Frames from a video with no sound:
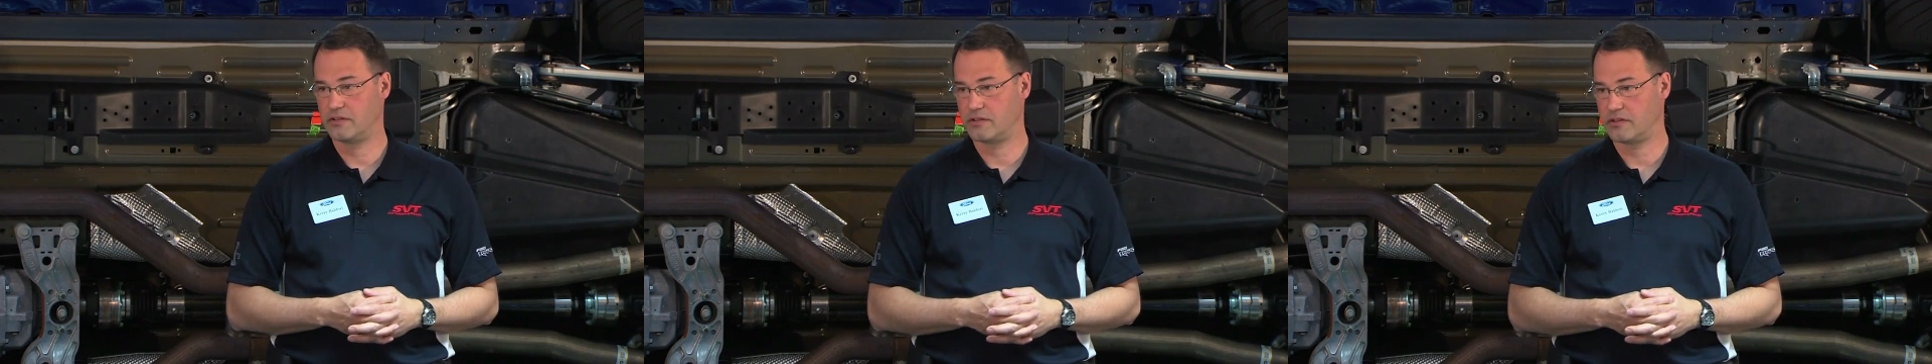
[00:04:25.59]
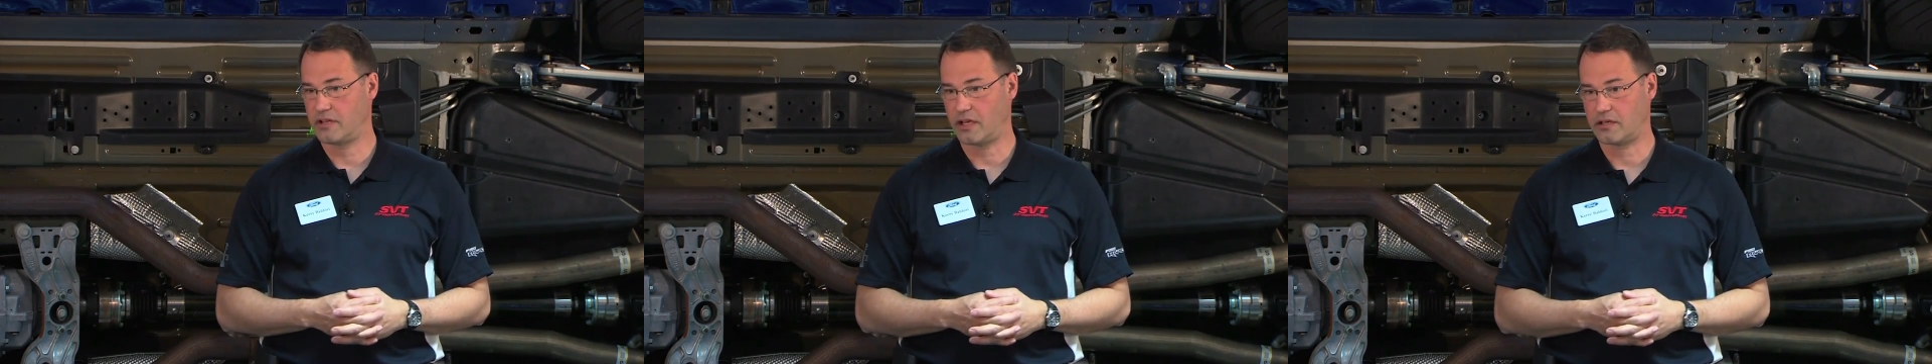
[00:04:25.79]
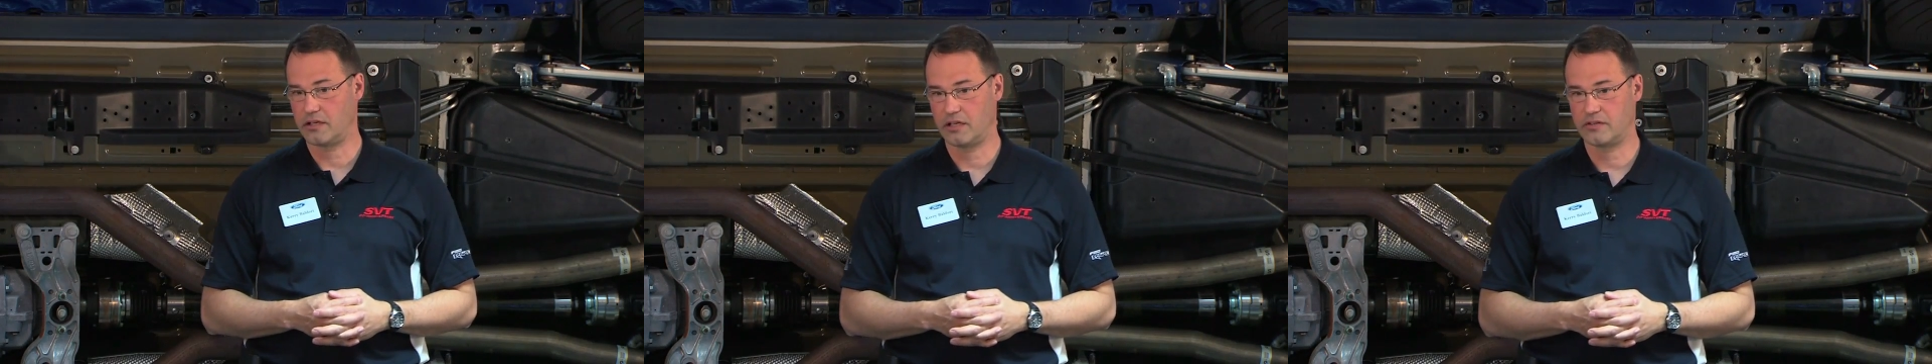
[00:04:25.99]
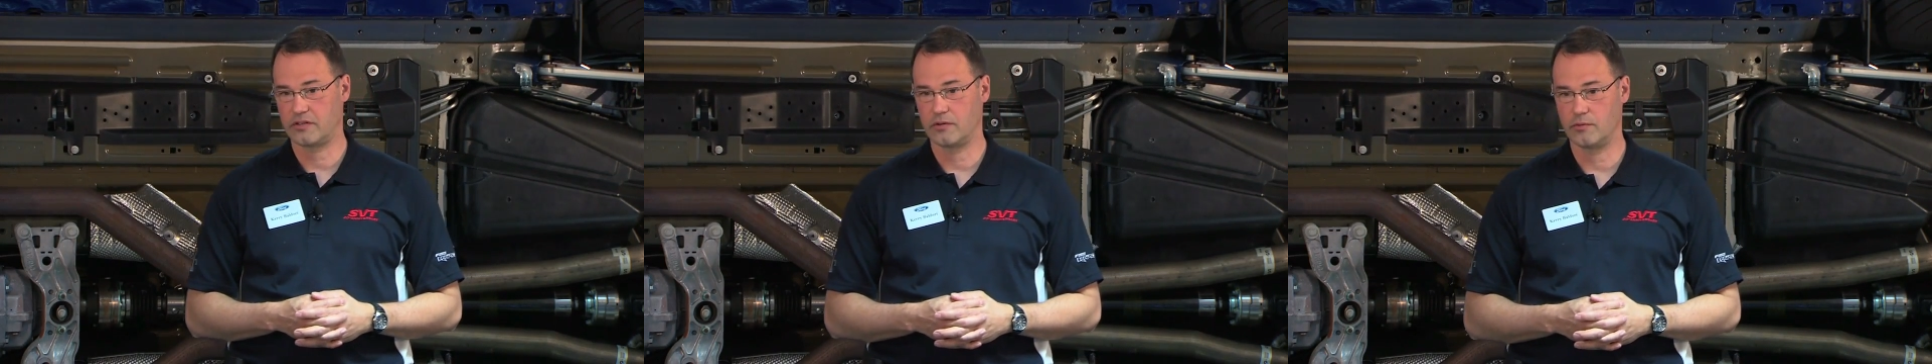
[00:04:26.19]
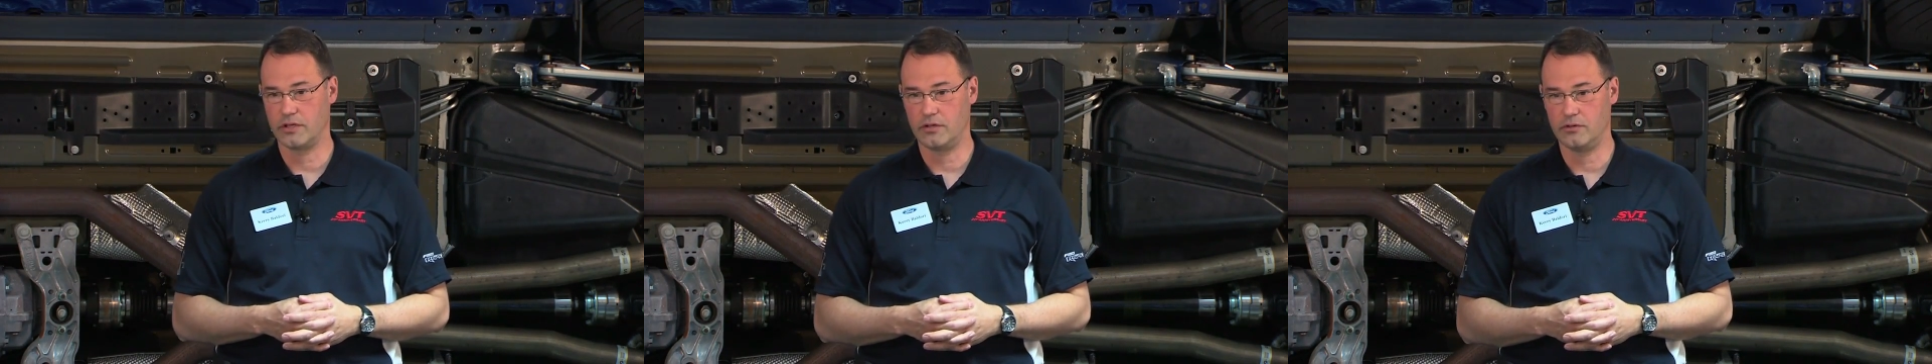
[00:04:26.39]
and techniques
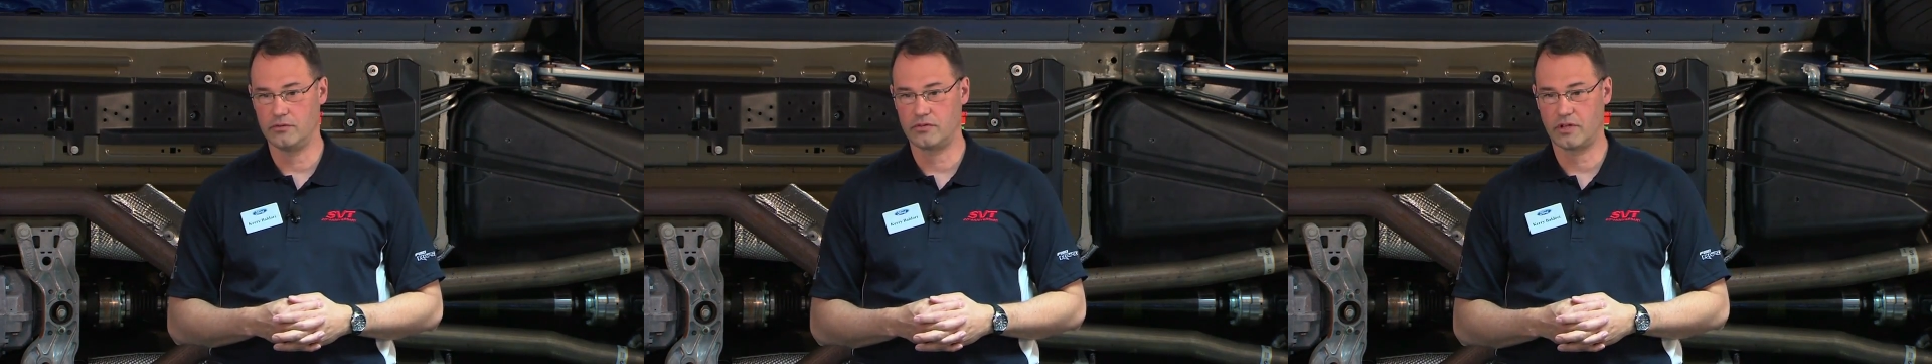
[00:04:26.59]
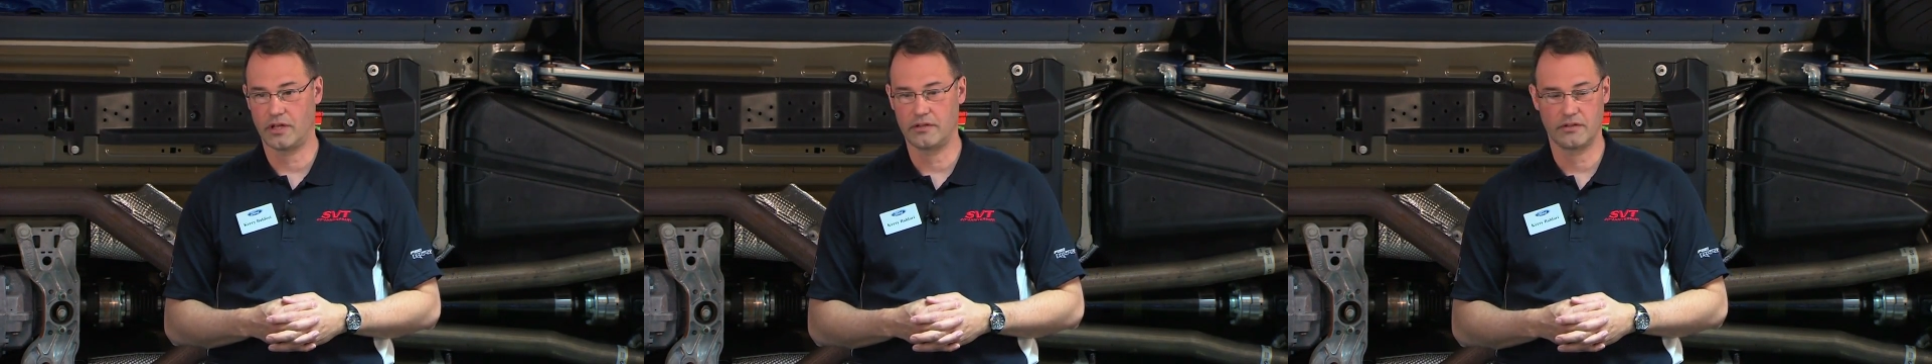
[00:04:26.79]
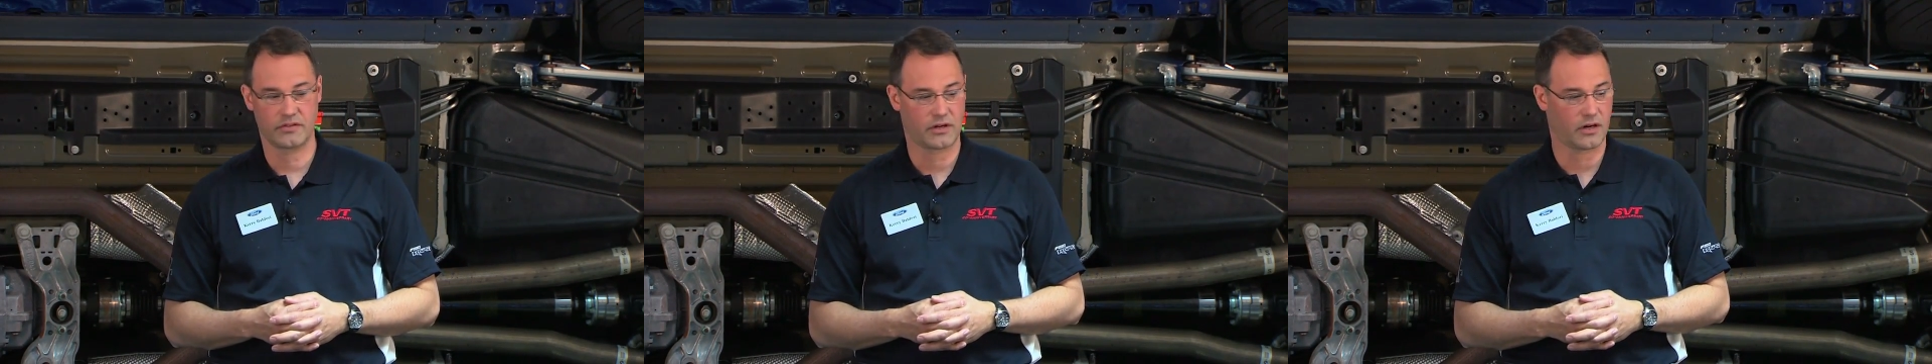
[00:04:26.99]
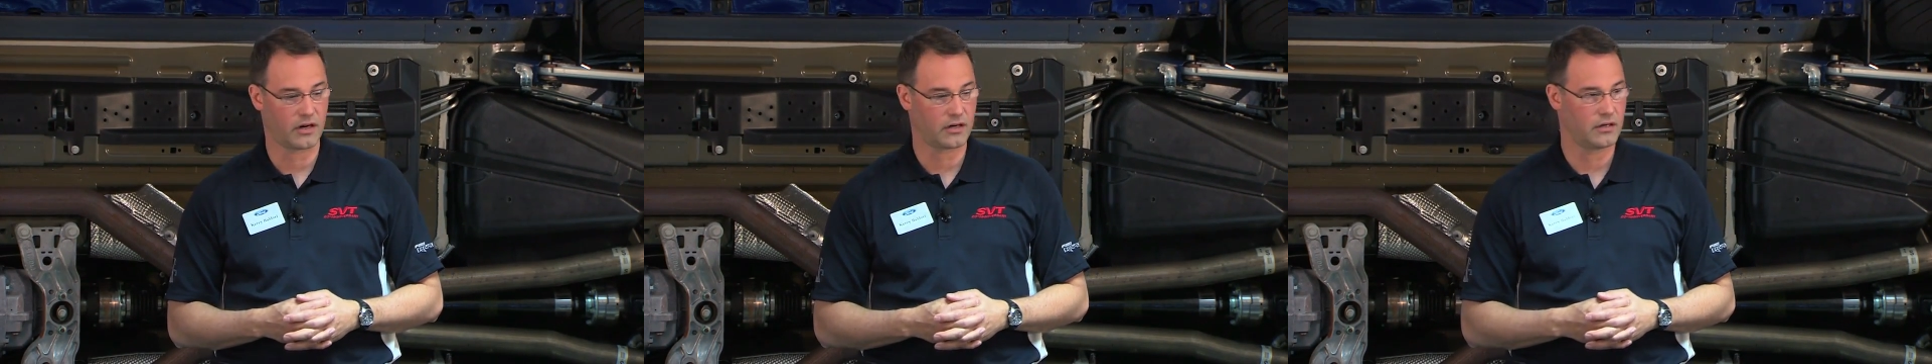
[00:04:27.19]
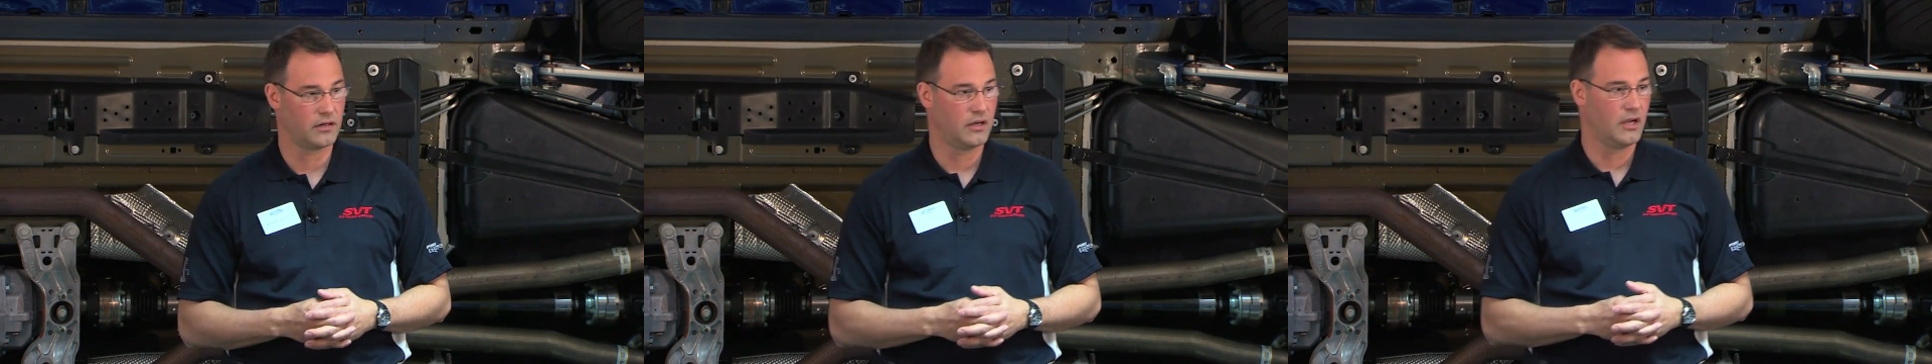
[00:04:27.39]
that we used on this
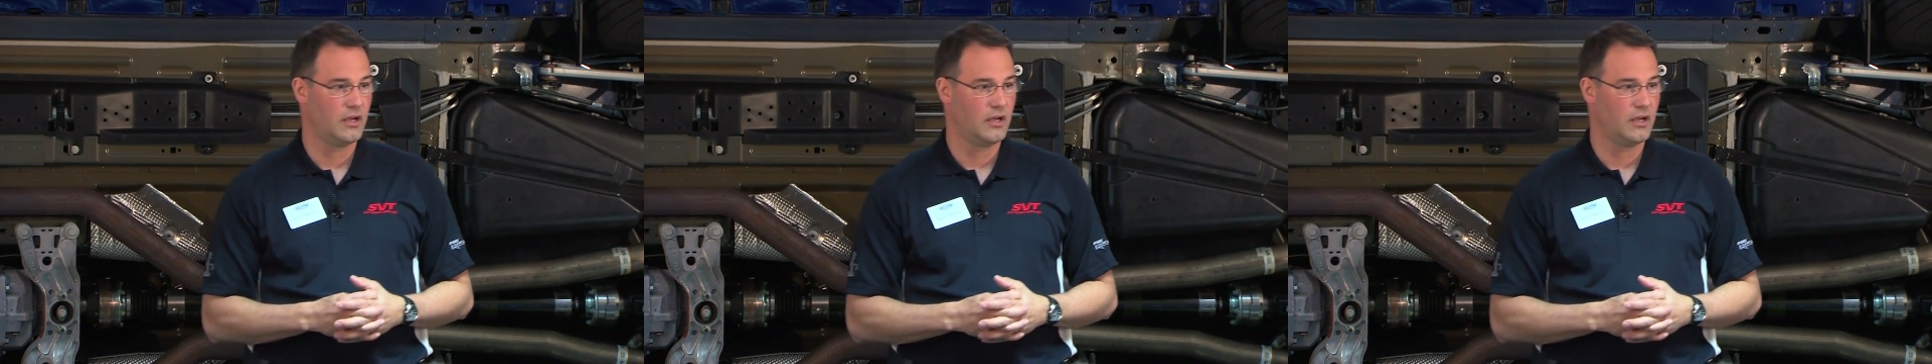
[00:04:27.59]
car.